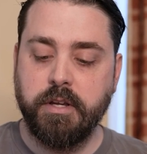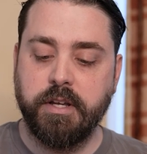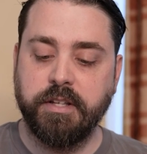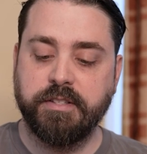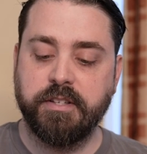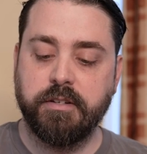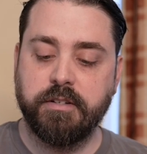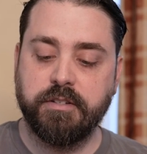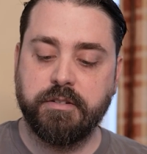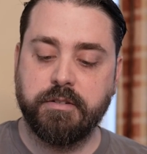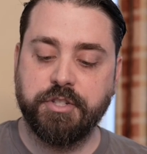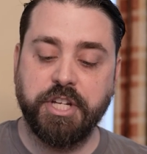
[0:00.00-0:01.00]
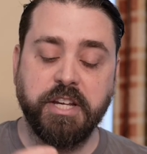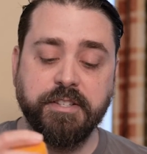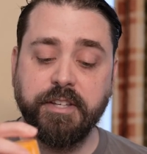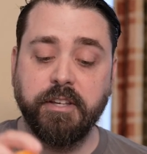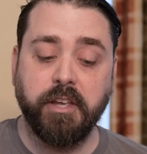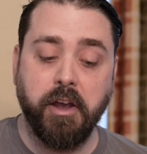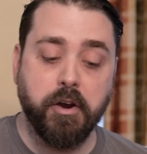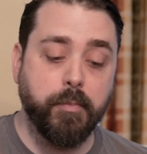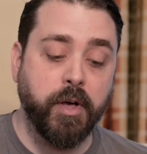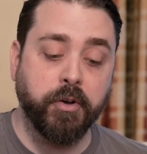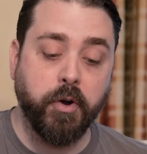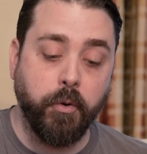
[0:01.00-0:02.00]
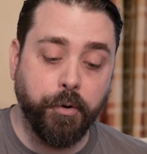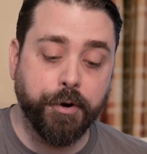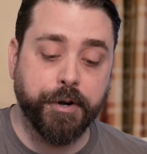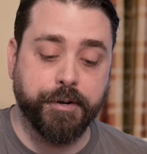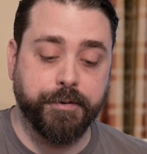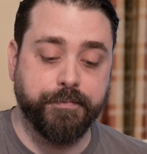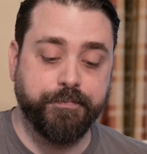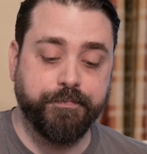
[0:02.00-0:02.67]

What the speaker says: It's cheesy caramel corn.